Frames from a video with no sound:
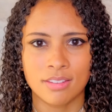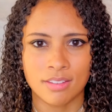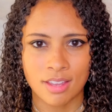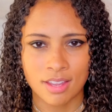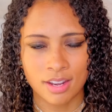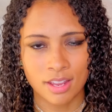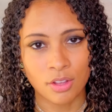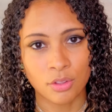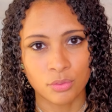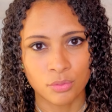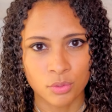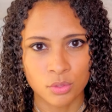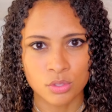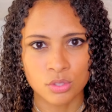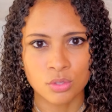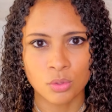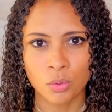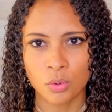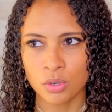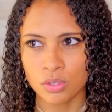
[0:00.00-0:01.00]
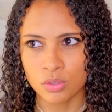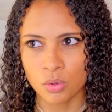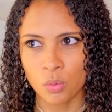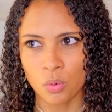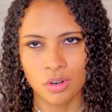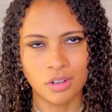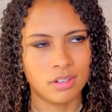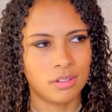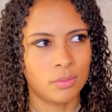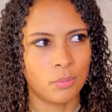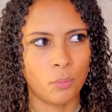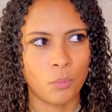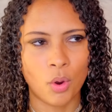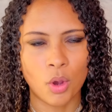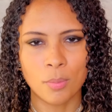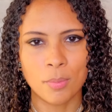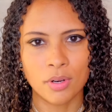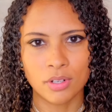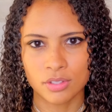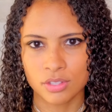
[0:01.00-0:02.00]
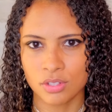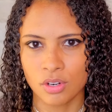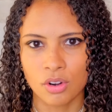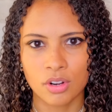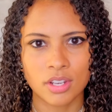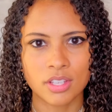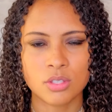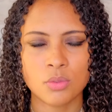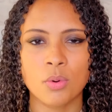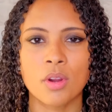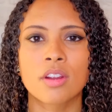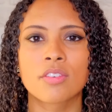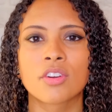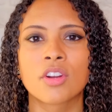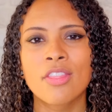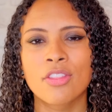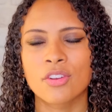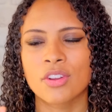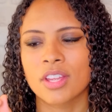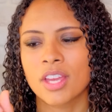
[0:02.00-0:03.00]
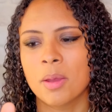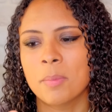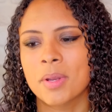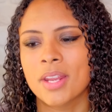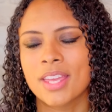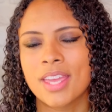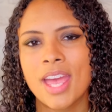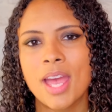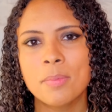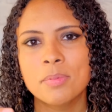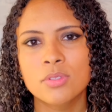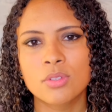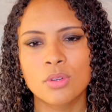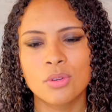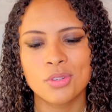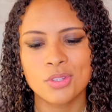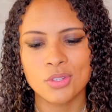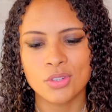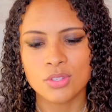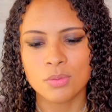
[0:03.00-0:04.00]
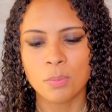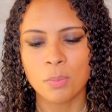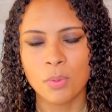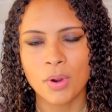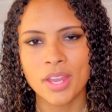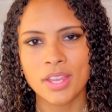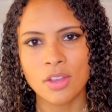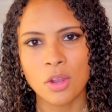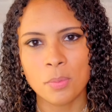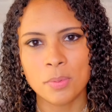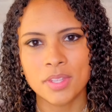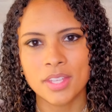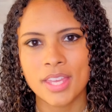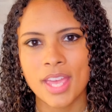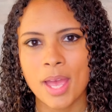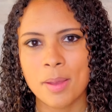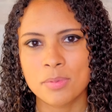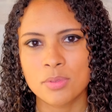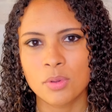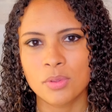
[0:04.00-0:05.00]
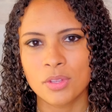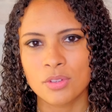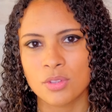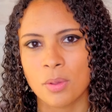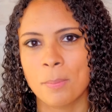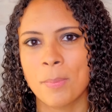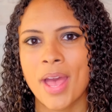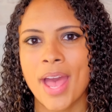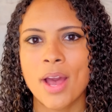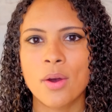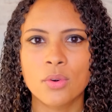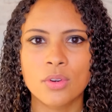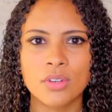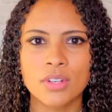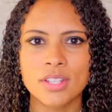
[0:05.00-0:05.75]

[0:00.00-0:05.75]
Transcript: at health food stores or Walmart's, Targets, wherever, they're gonna come in a capsule. You just break open the capsule and there's a powder